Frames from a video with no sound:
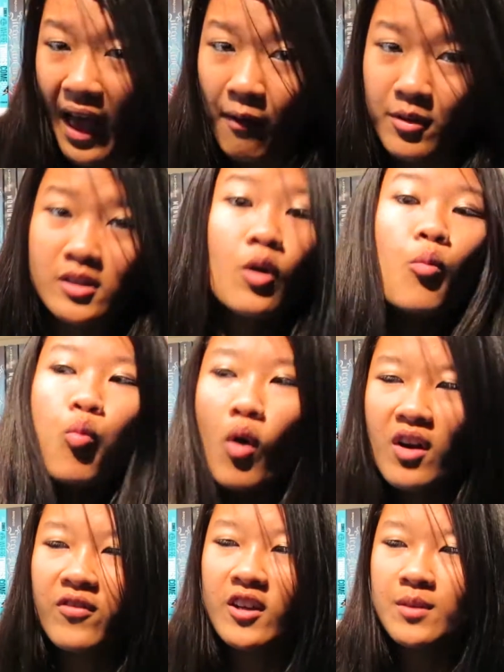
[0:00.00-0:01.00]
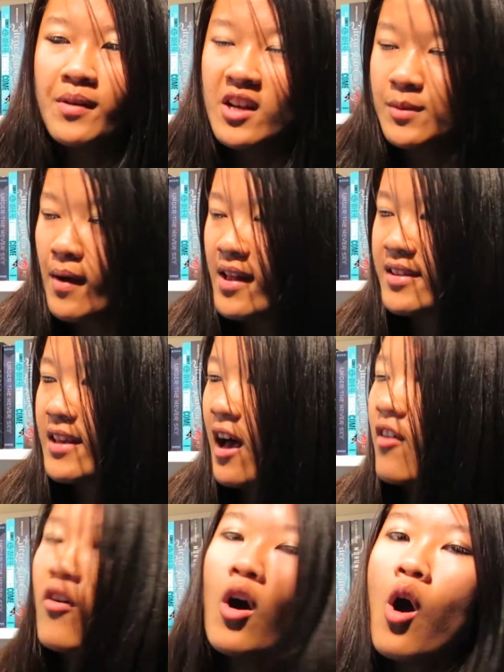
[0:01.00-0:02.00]
That was a wonderful experience by
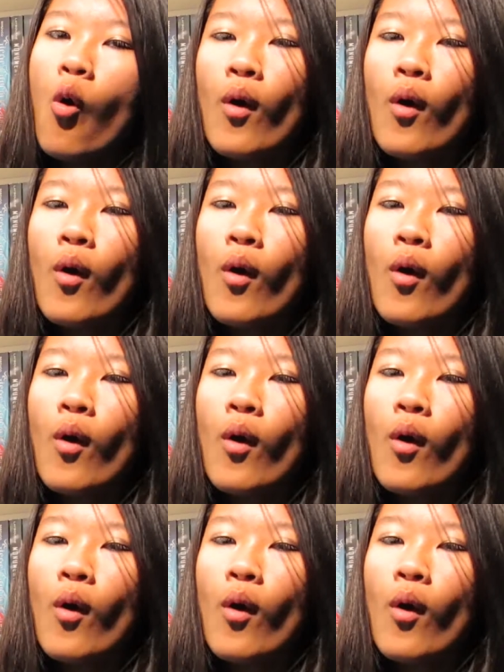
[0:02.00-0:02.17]
itself.